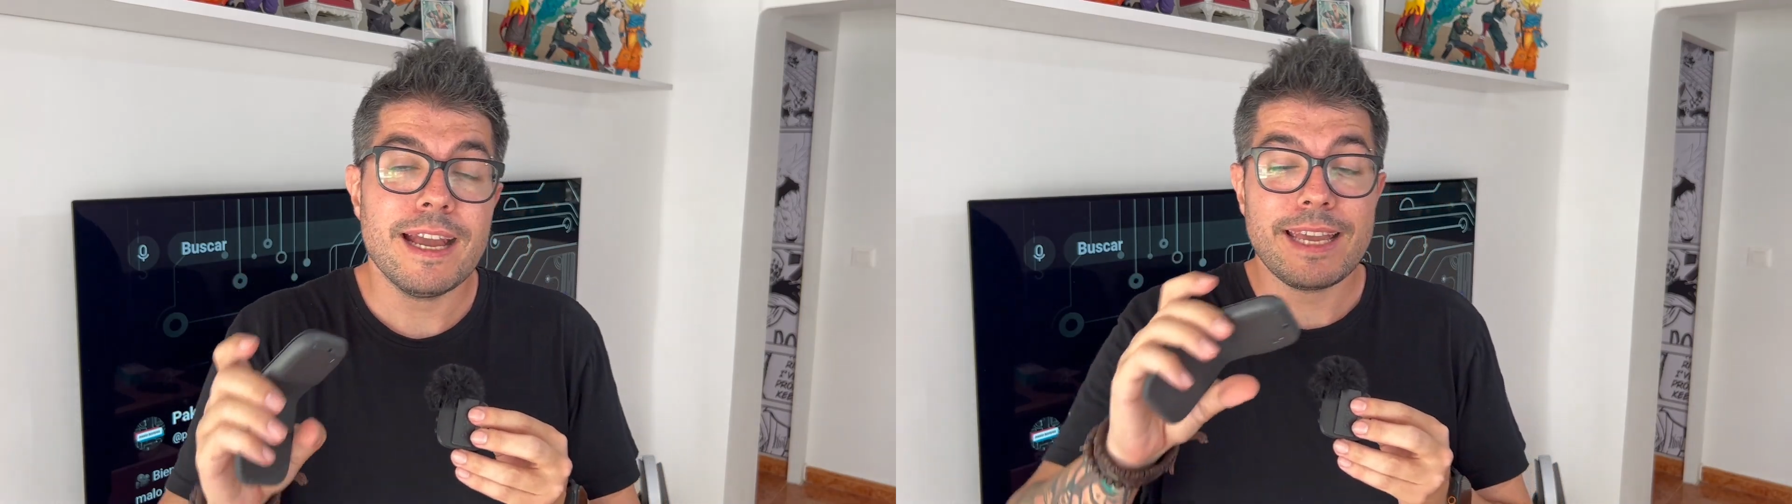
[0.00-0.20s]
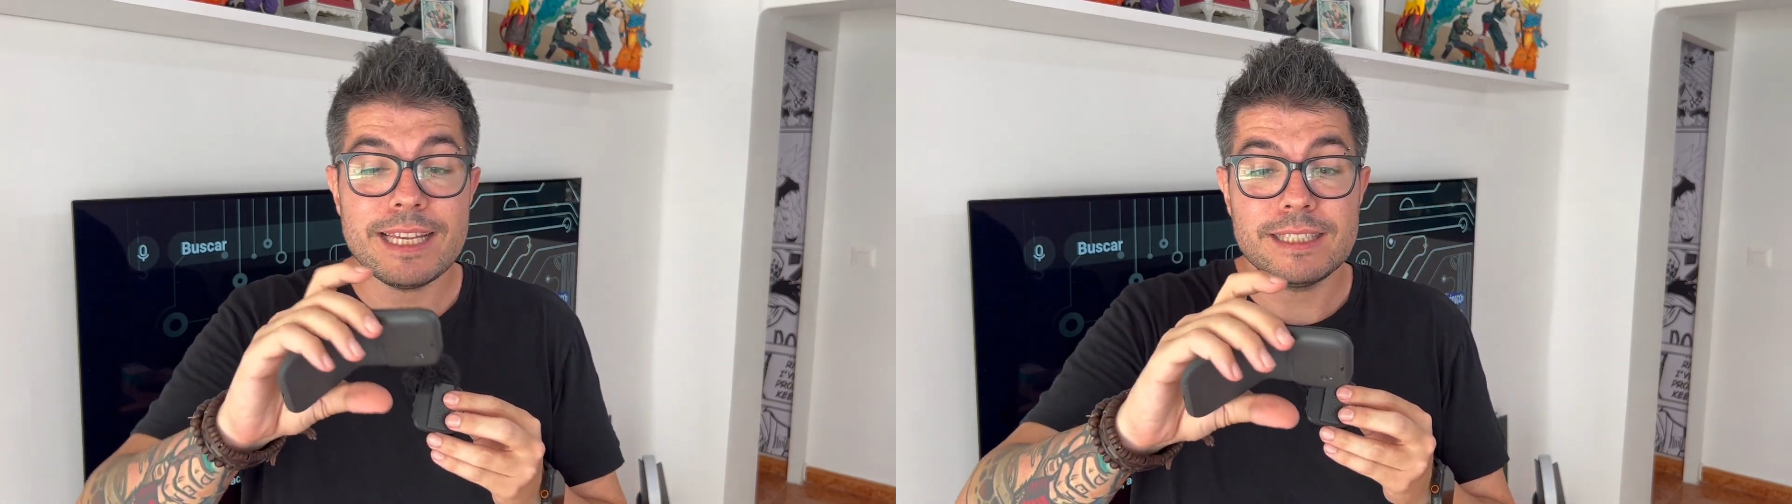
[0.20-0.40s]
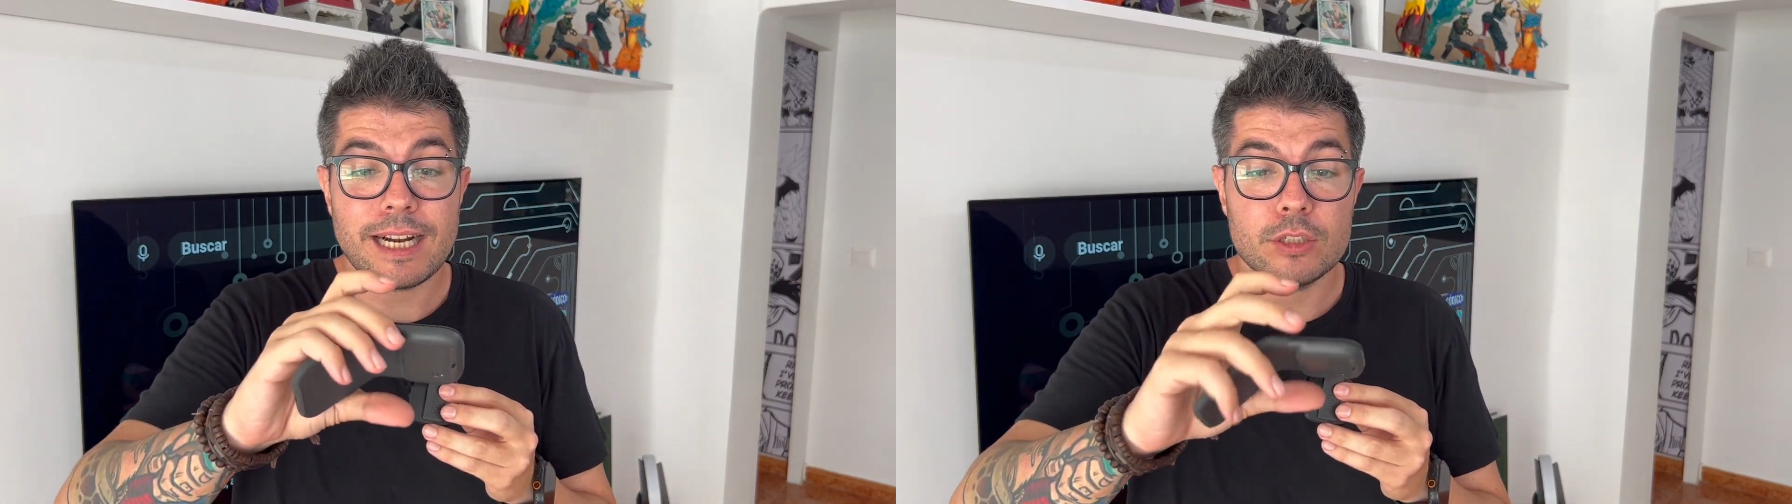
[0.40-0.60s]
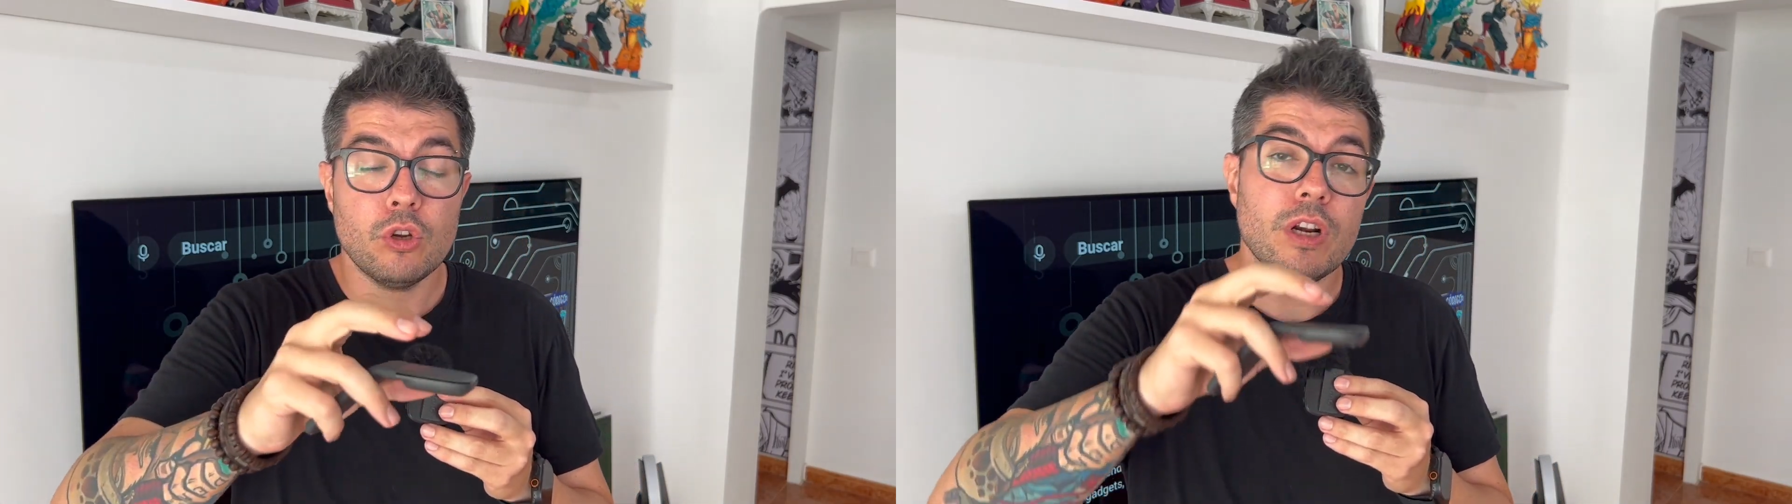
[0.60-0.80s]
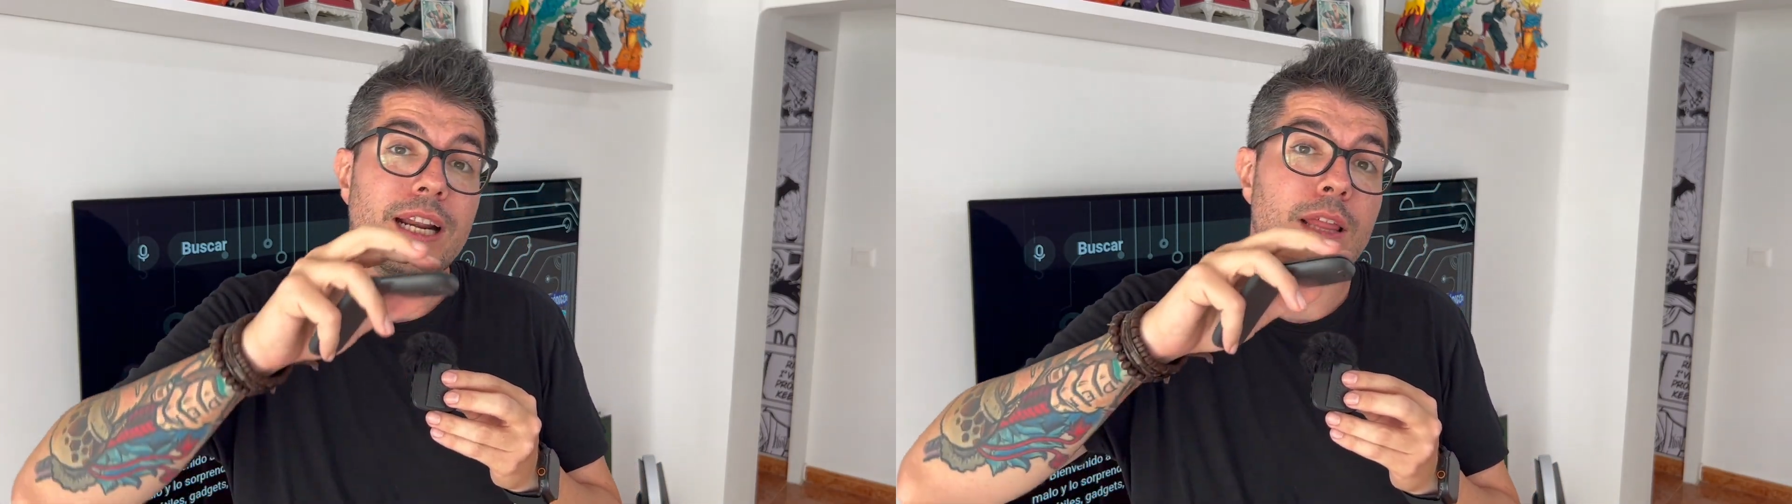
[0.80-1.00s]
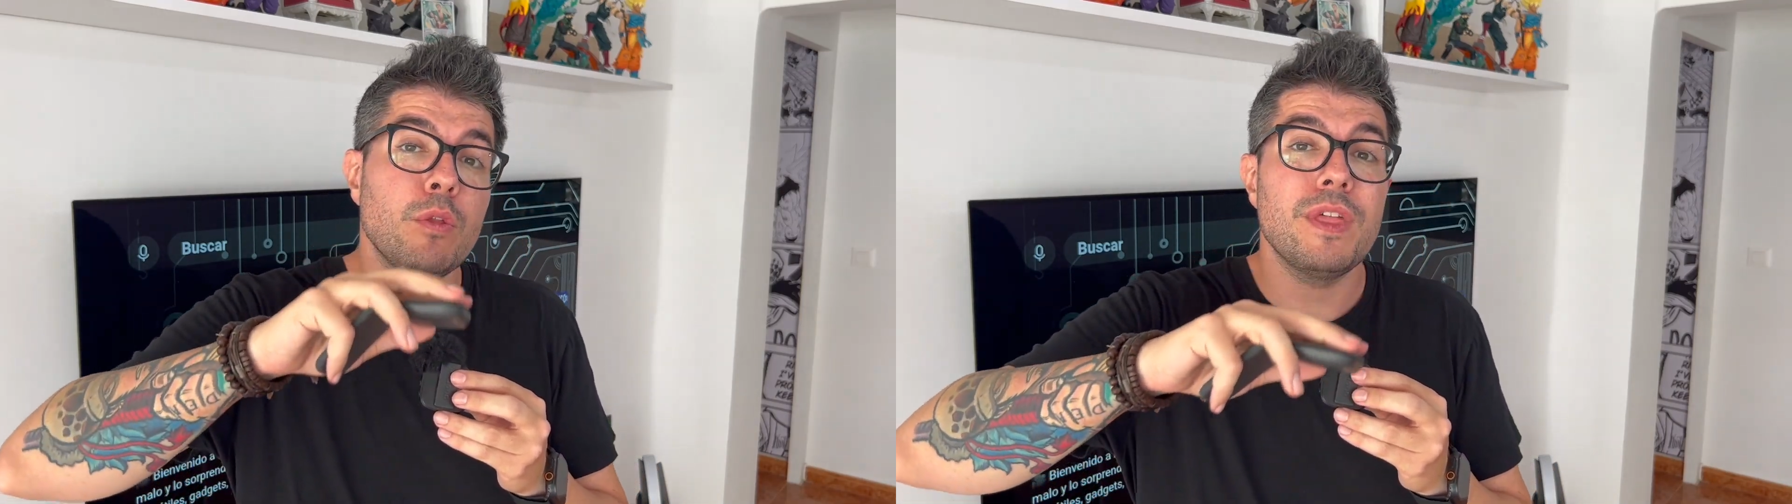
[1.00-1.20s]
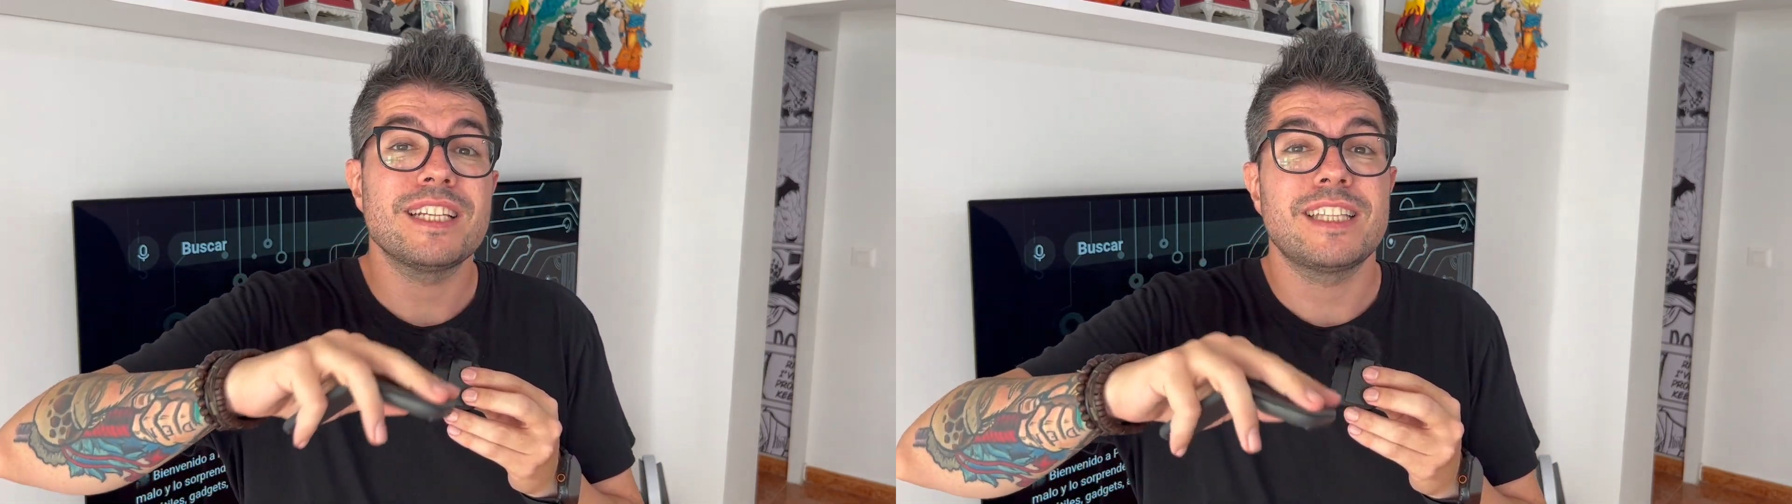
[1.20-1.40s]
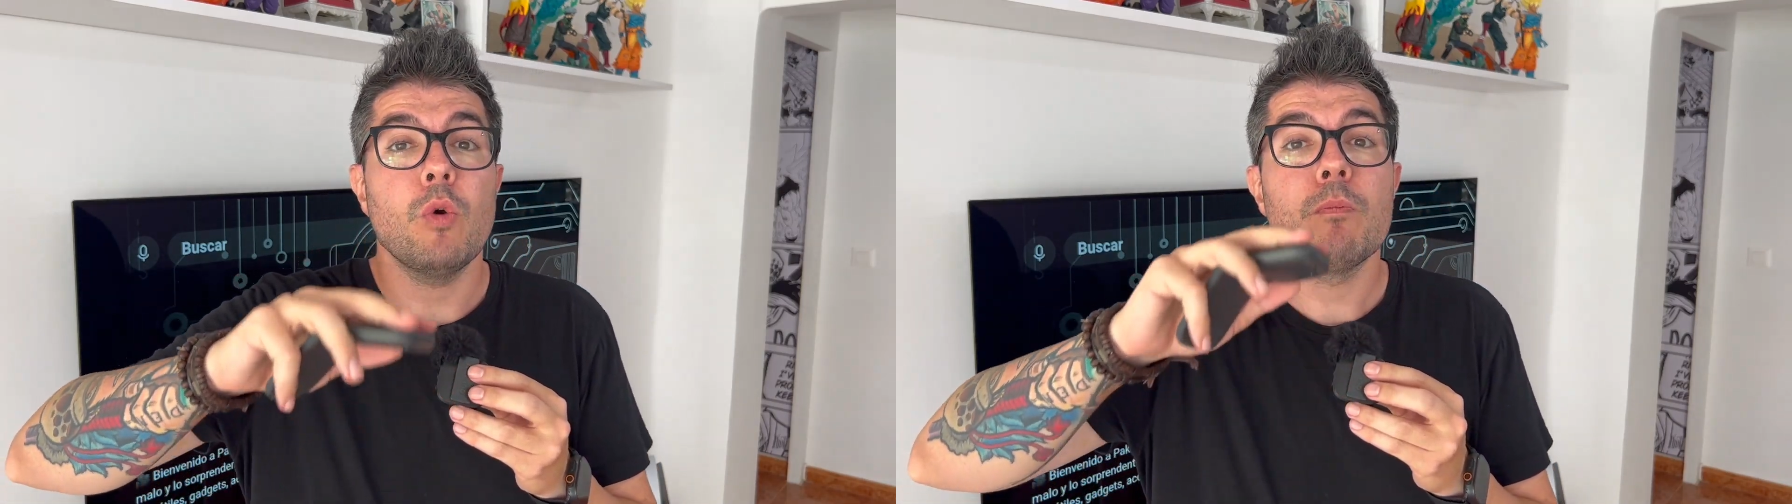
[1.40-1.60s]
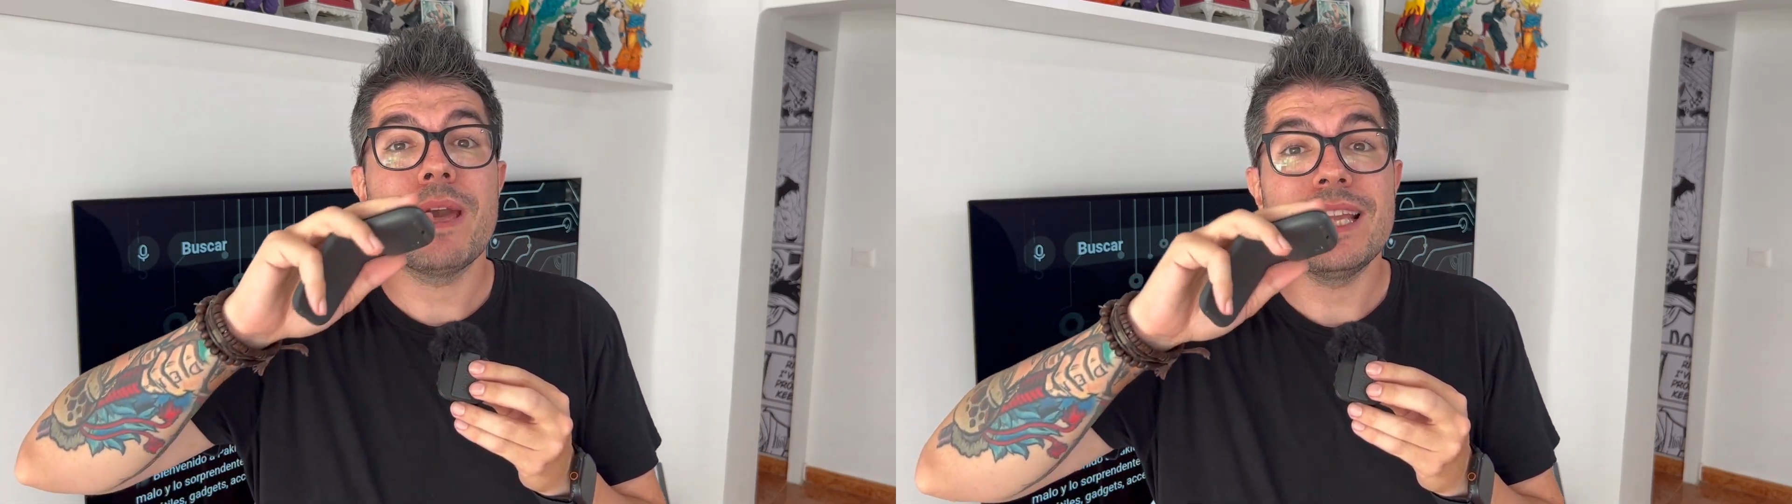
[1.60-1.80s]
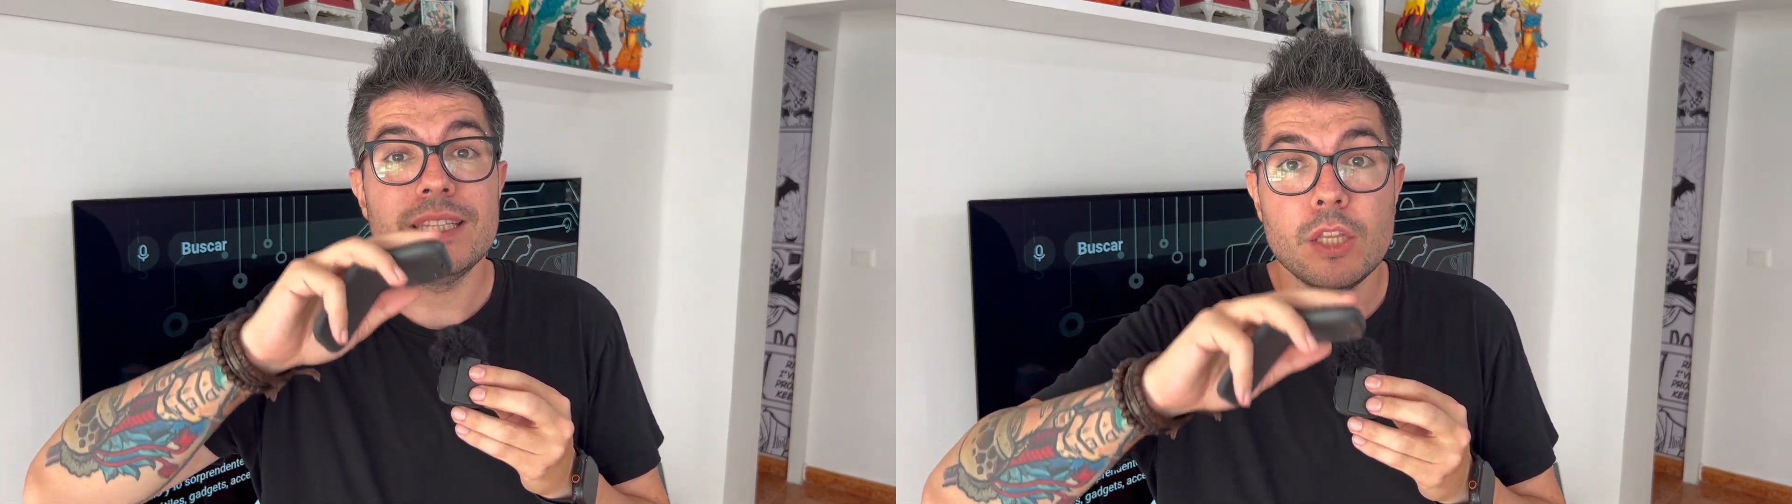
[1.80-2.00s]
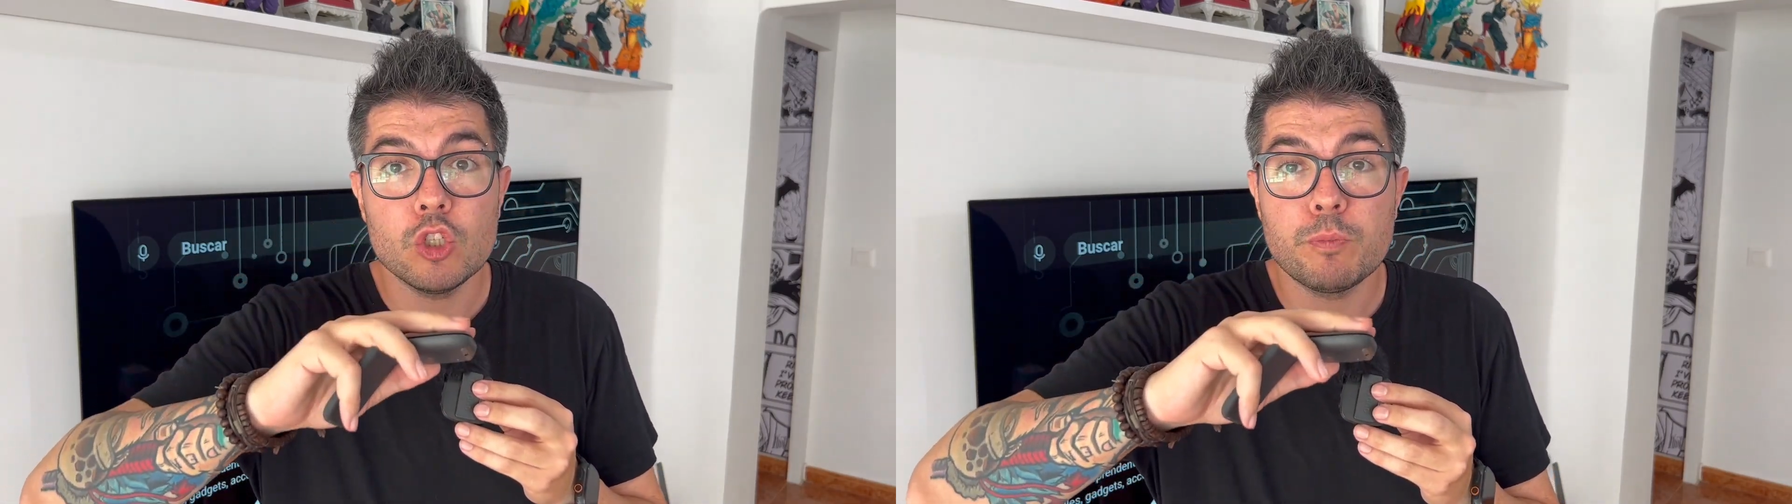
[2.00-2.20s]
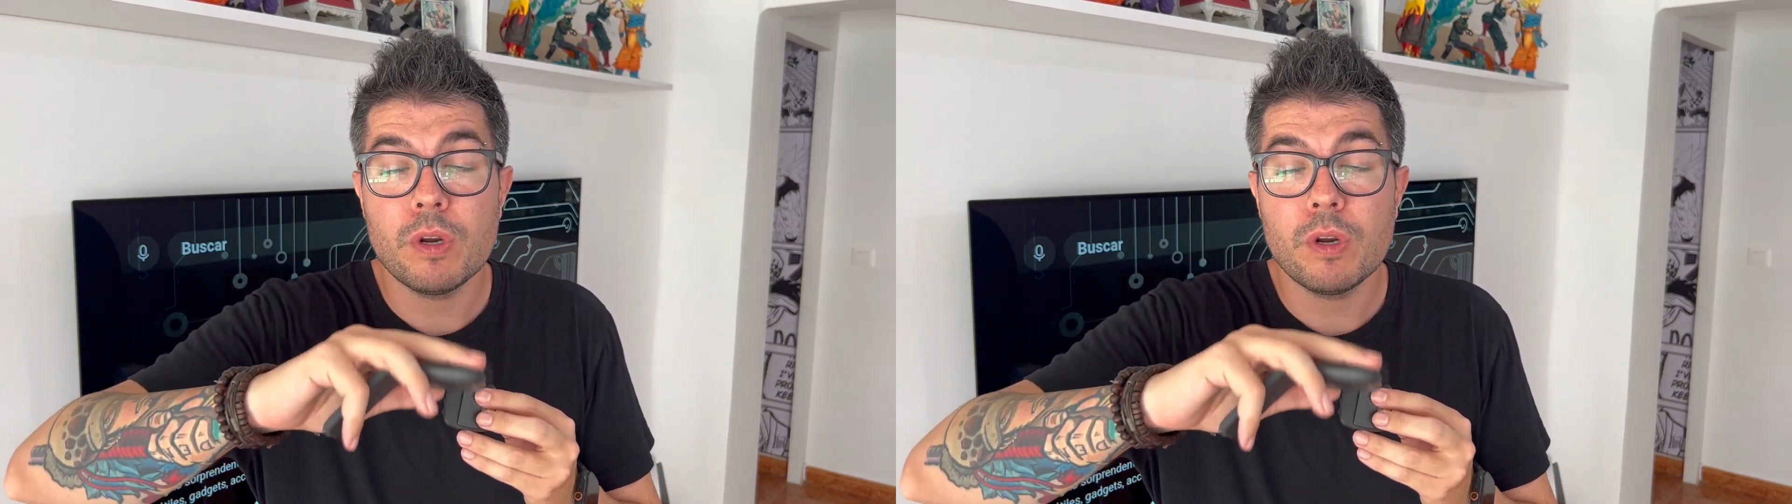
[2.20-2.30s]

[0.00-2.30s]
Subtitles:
this mouse can reduce muscle tension by